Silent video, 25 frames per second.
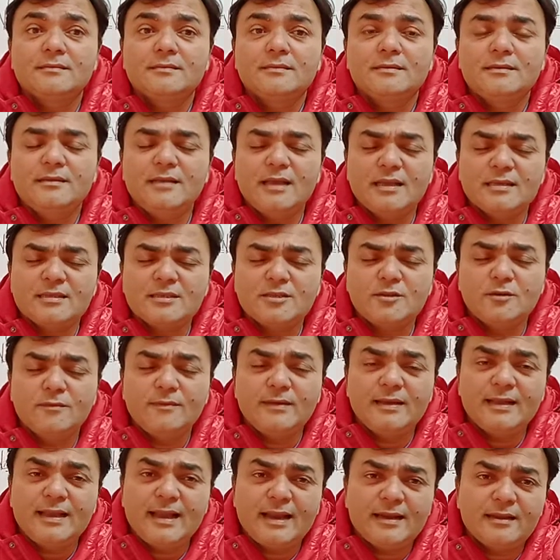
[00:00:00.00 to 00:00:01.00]
Yes, you
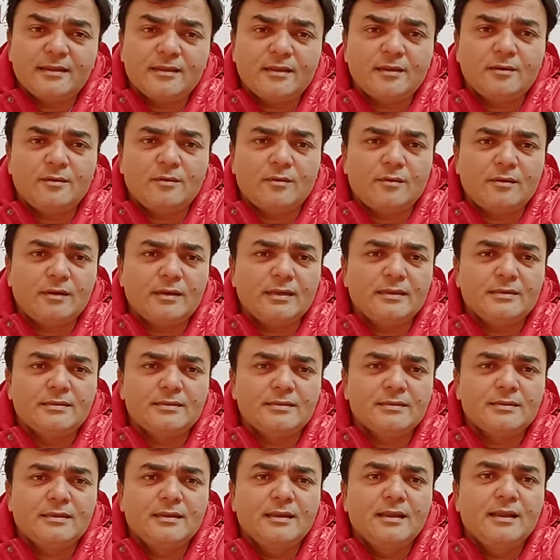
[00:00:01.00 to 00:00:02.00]
will get the
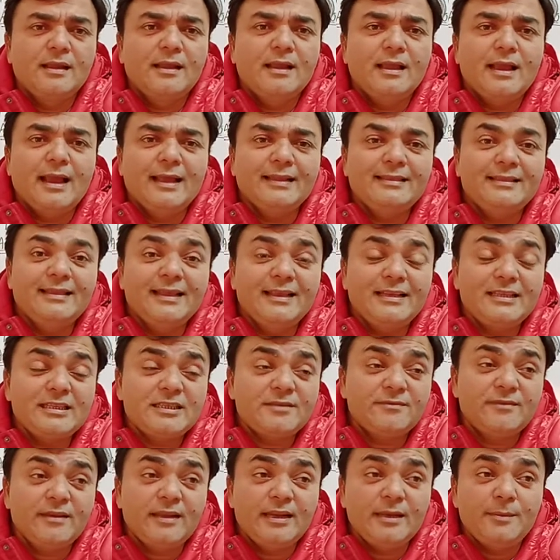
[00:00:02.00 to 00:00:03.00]
knowledge. And
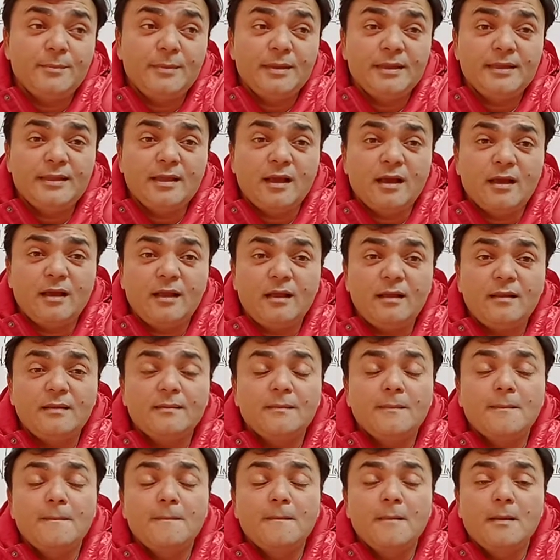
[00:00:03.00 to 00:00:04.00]
this will be
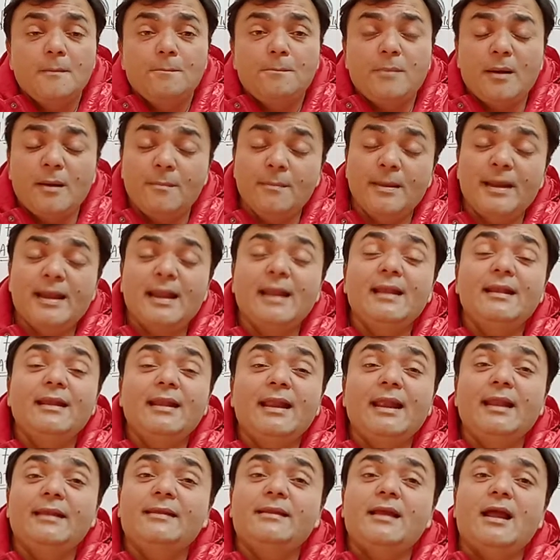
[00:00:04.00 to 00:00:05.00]
the permanent
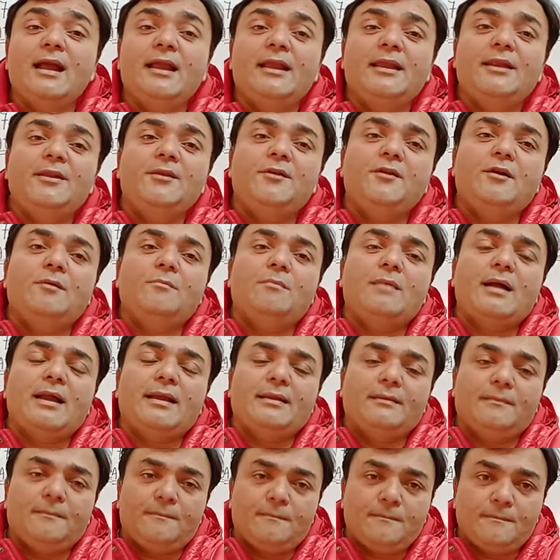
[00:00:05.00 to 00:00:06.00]
data in your
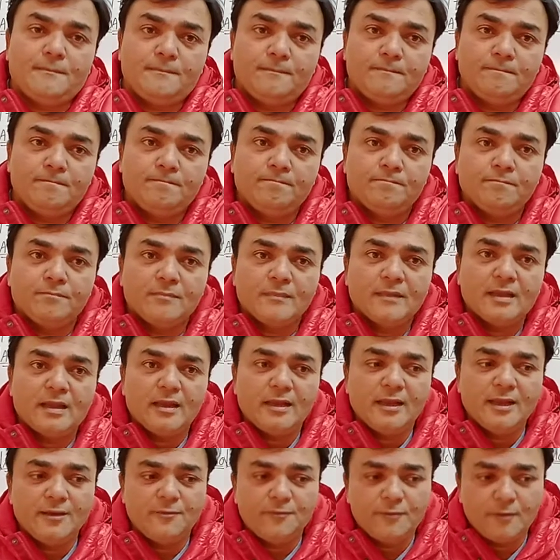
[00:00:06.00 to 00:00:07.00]
mind.
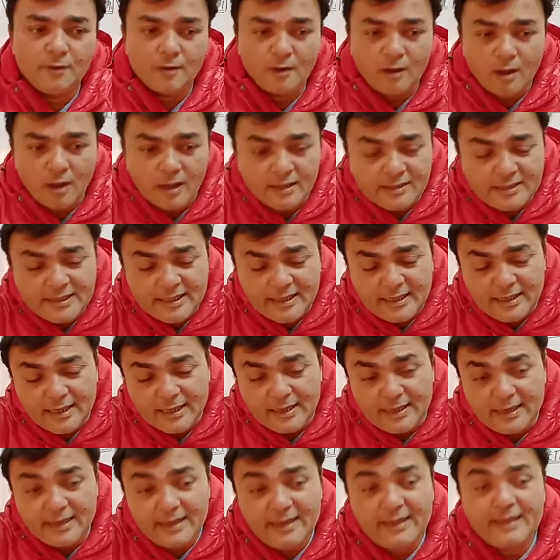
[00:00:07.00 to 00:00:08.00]
If
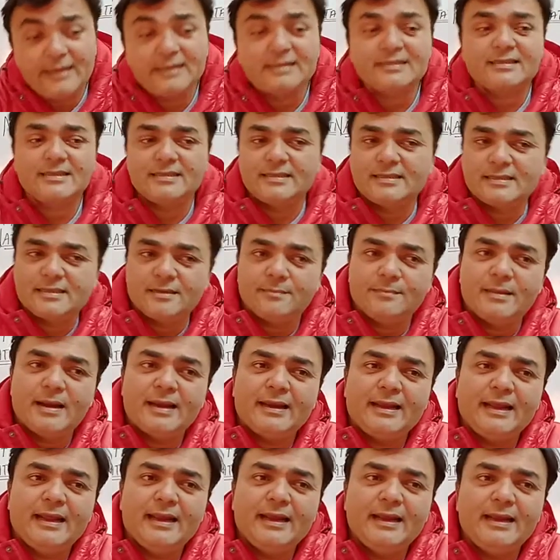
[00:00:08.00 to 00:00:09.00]
logically,
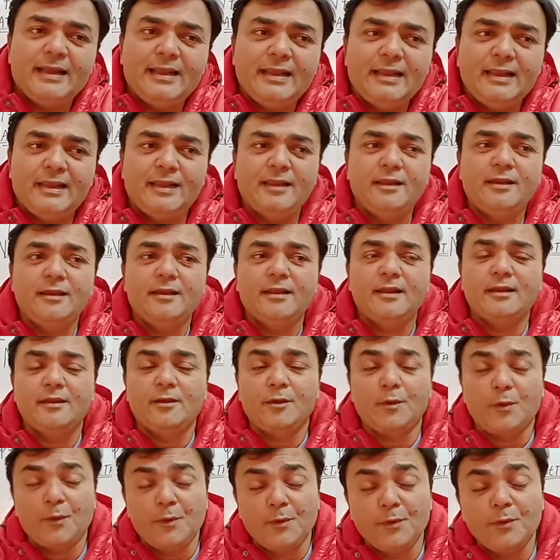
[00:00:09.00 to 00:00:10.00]
systematically, in the
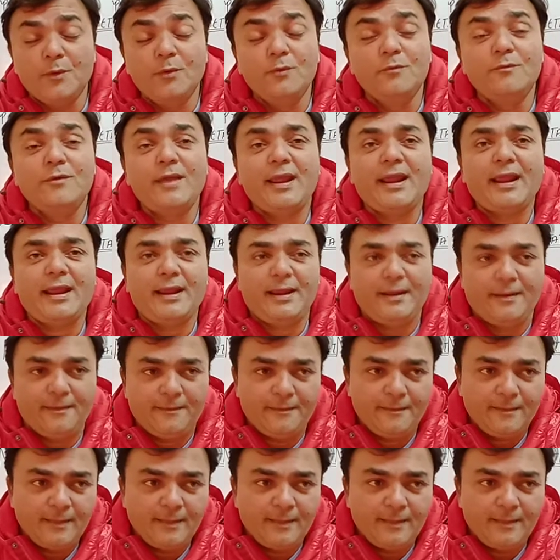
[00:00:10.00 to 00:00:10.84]
new way,